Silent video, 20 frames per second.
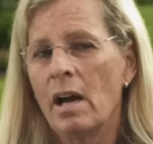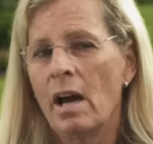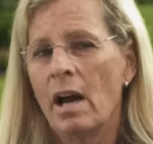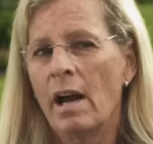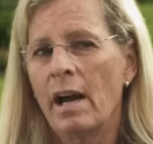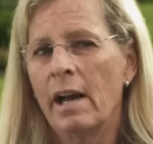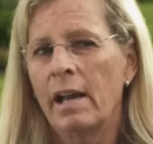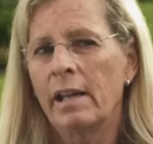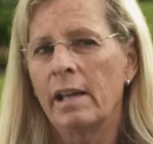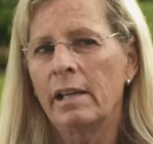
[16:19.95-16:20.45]

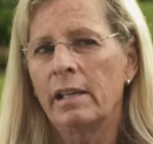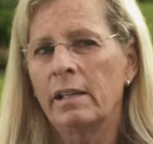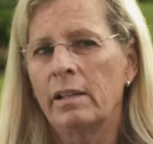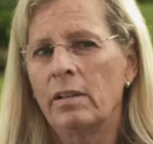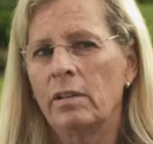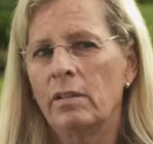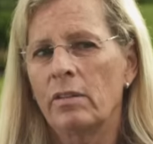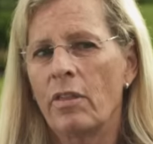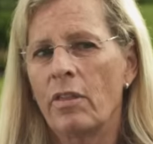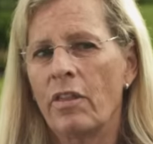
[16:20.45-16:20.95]

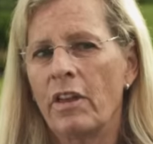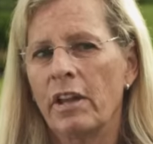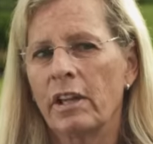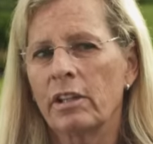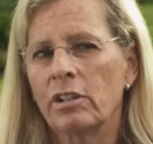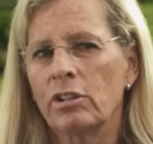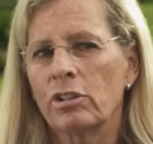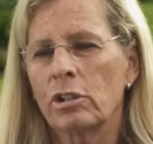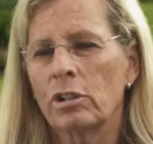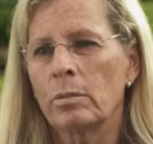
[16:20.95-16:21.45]
I
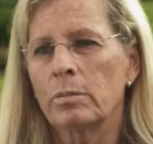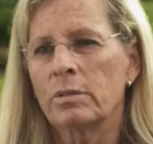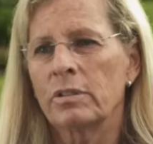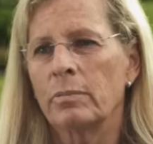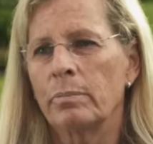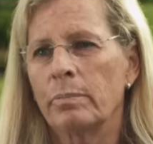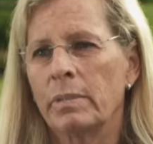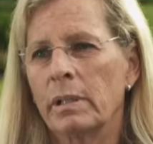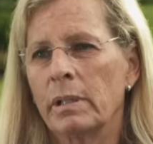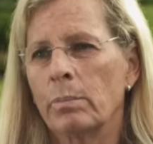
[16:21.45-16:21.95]
think in terms
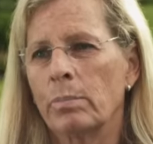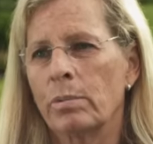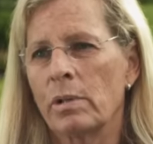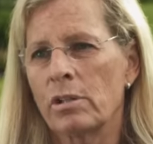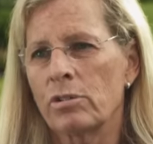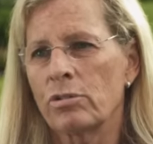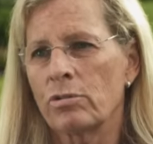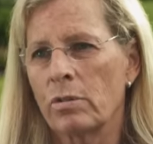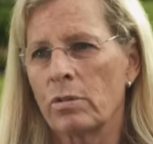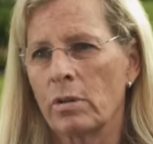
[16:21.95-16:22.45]
of big
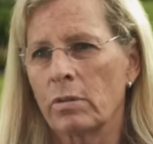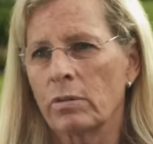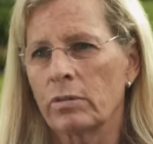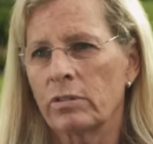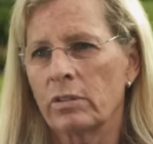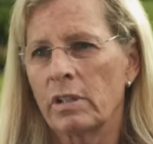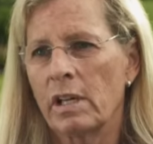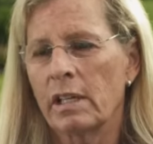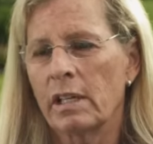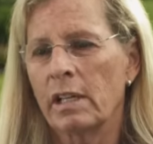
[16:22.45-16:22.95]
brush
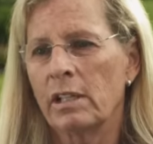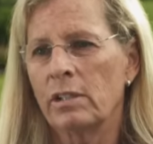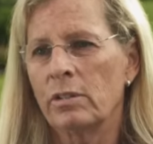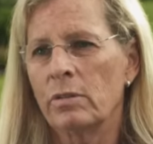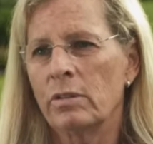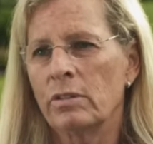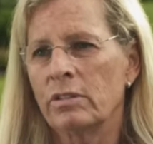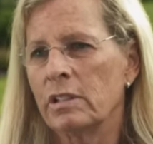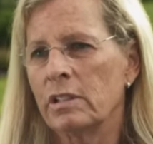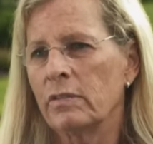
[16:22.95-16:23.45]
strokes, and I
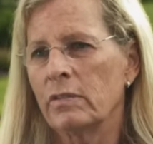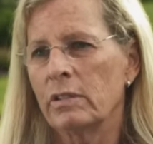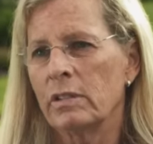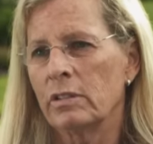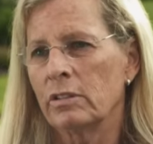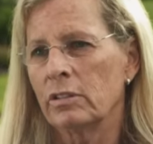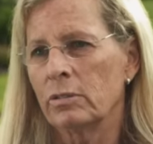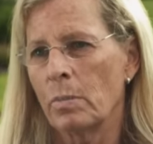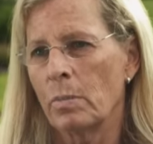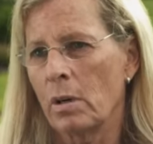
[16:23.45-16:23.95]
do this even
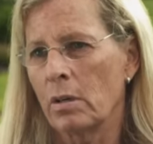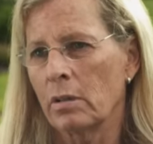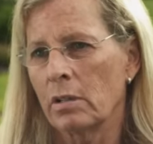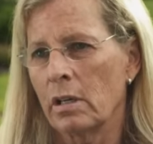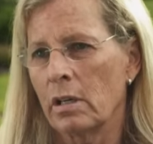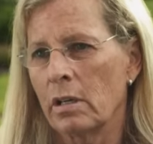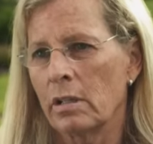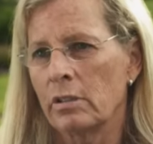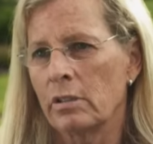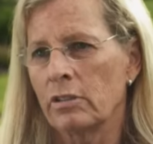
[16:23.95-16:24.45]
in small
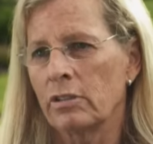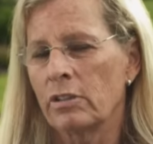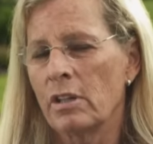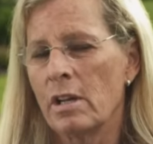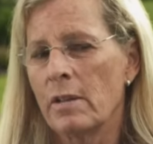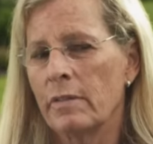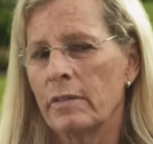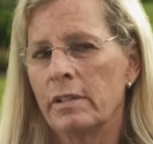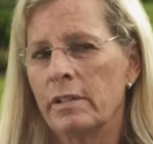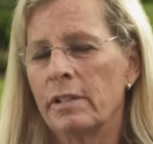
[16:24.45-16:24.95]
gardens.
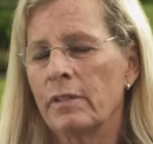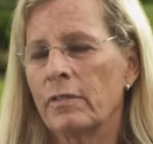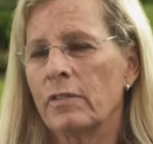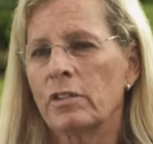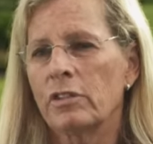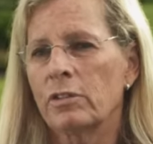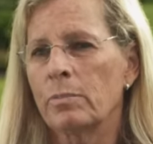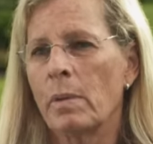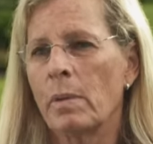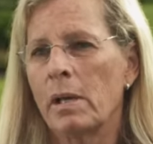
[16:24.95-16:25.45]
The
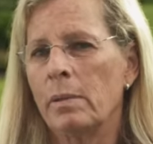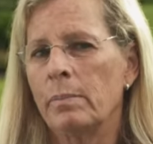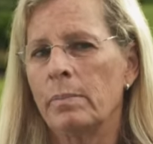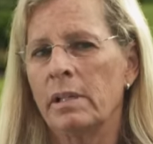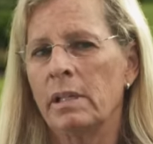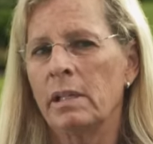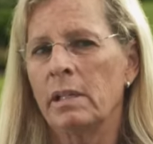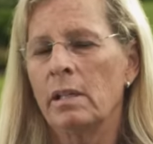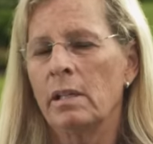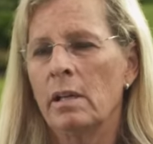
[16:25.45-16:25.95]
difference might
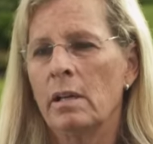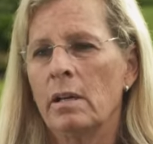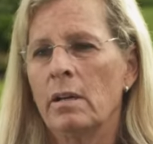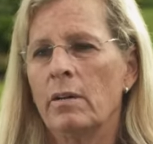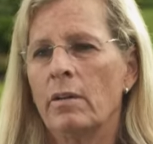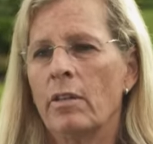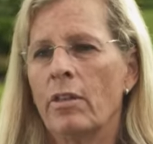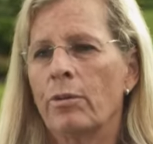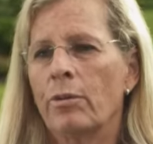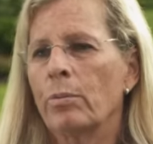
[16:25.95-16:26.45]
be
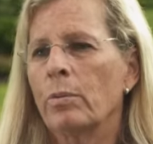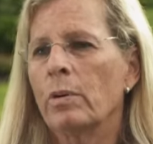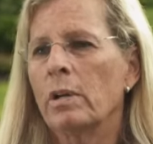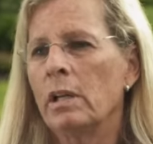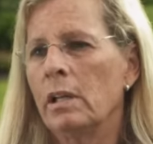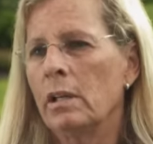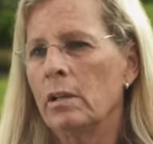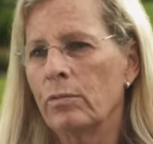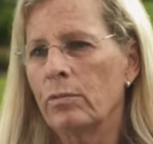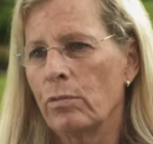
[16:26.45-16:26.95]

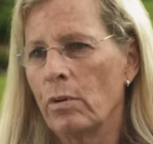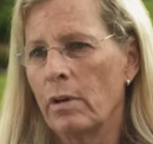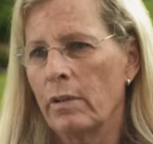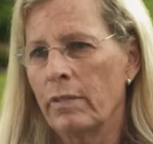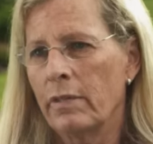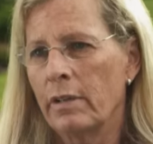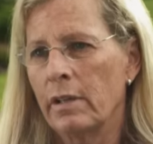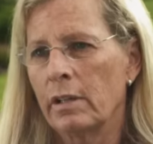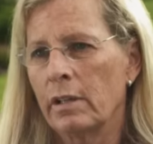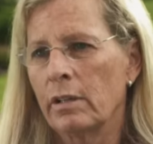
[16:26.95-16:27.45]
three of
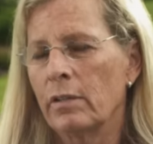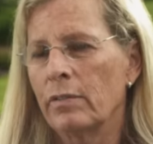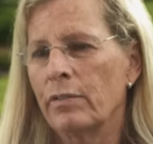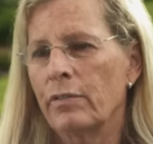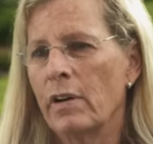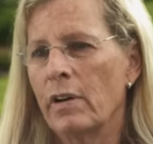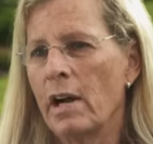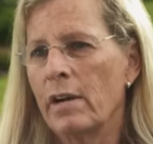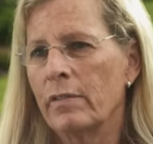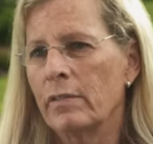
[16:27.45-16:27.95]
one thing, or
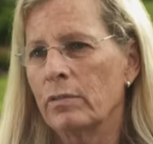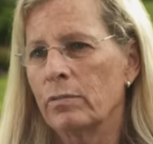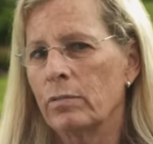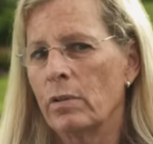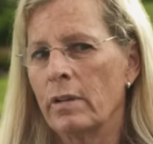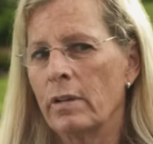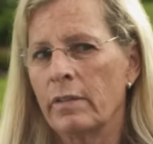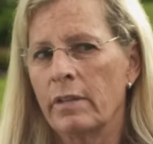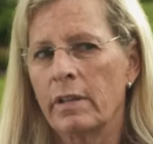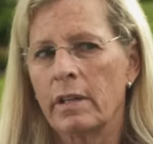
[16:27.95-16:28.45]
five of
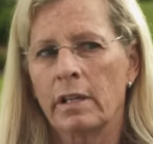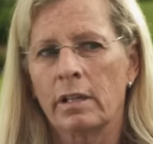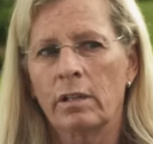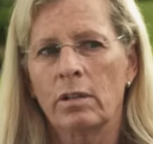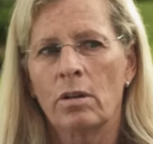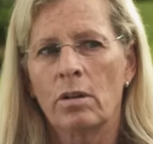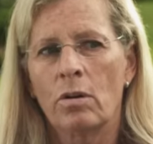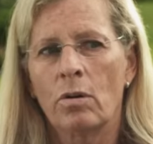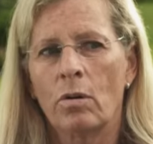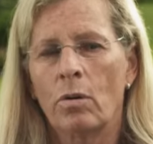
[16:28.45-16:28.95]
one
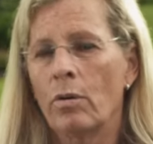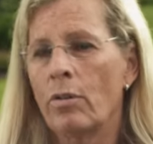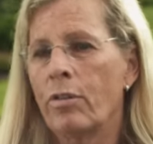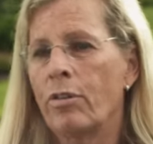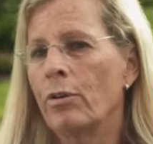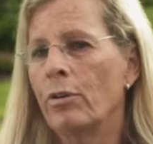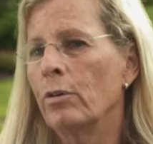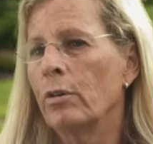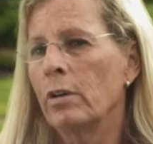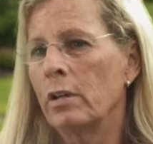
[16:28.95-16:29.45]
thing, or
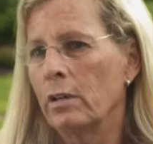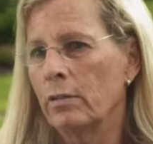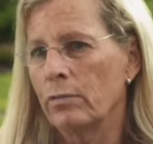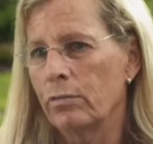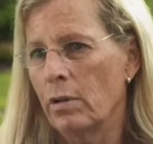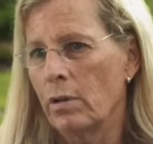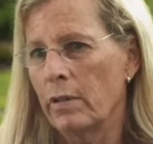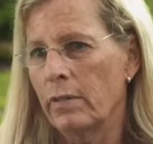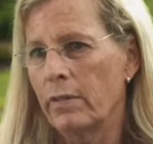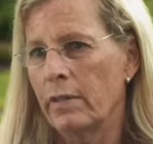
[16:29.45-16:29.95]
30
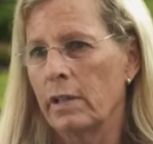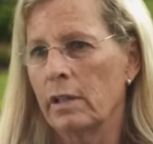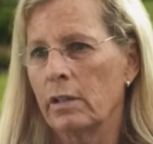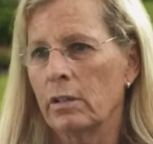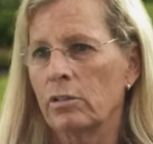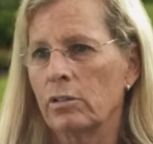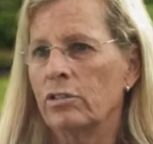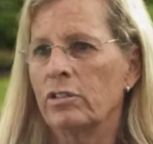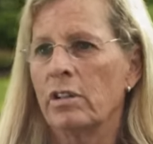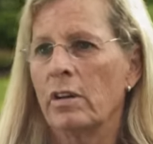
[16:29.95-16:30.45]
of one thing,
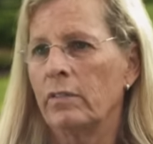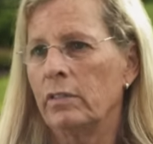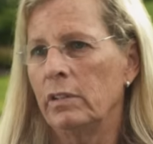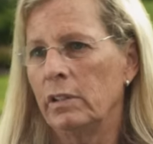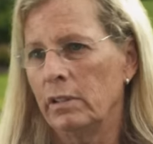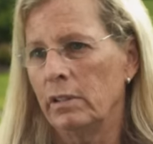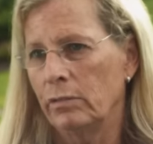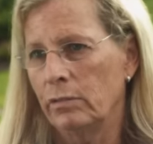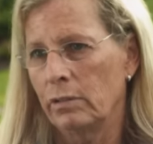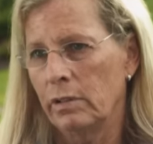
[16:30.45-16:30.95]
or
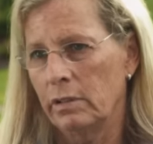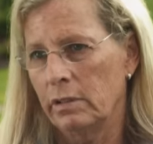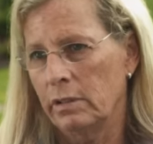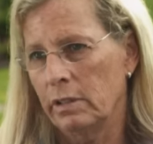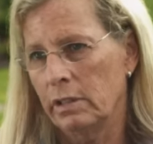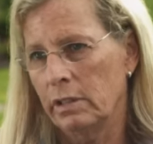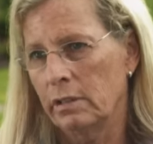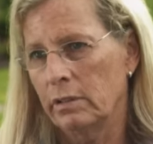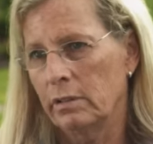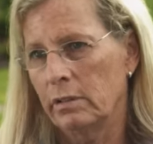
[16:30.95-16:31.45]
70 of one
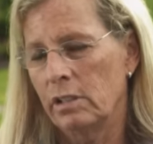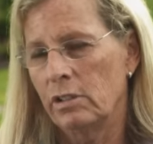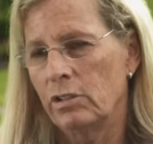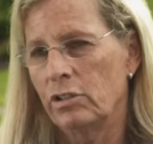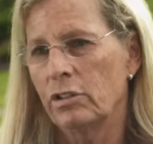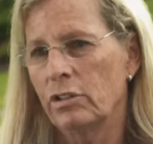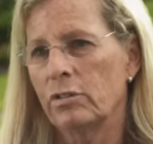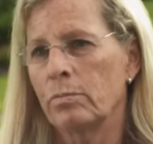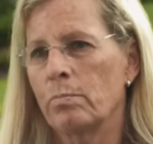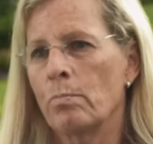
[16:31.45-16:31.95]
thing.
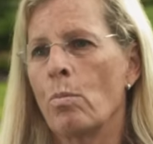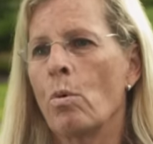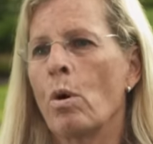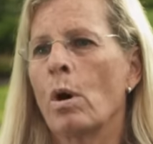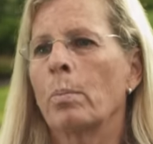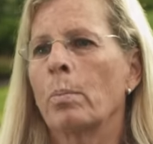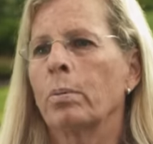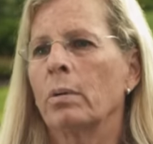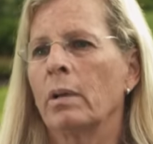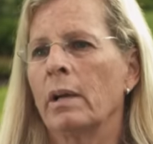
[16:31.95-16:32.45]
It's just
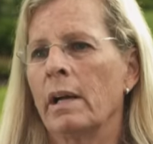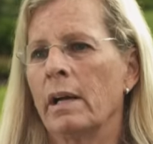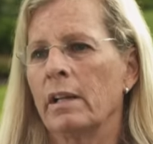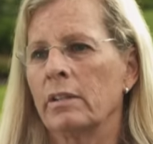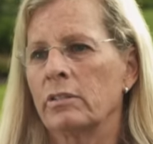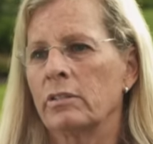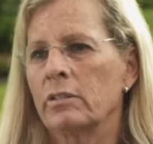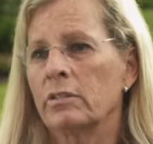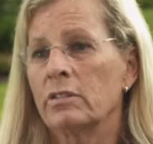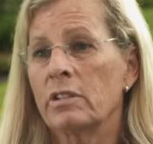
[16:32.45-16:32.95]
more
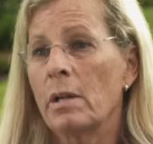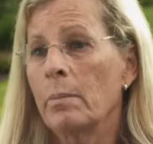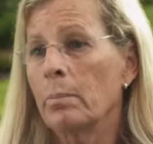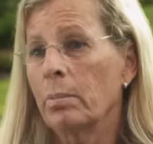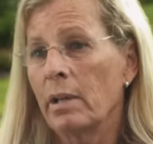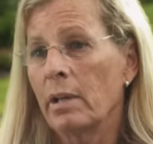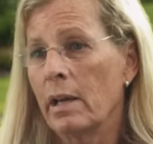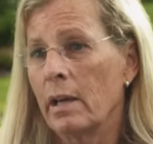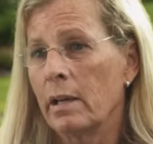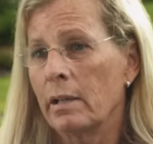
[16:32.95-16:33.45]
plants. Same
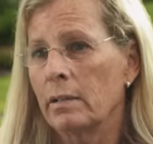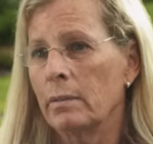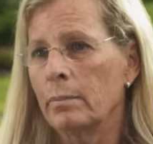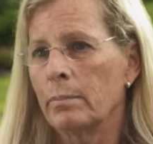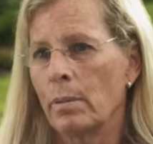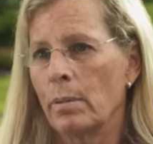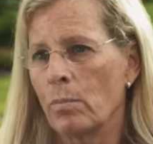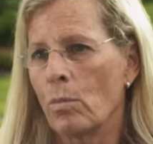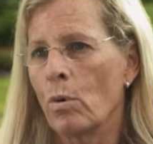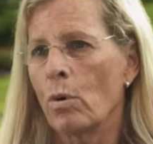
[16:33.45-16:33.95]
plant,
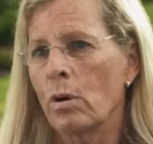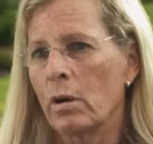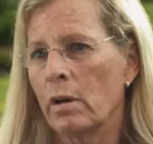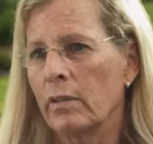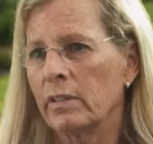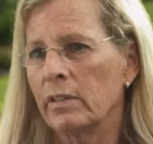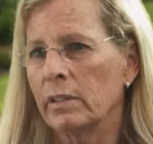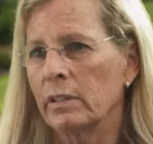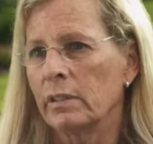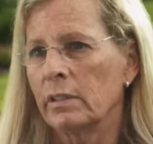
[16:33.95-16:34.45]
but more
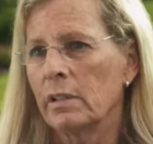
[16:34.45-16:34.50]
of it.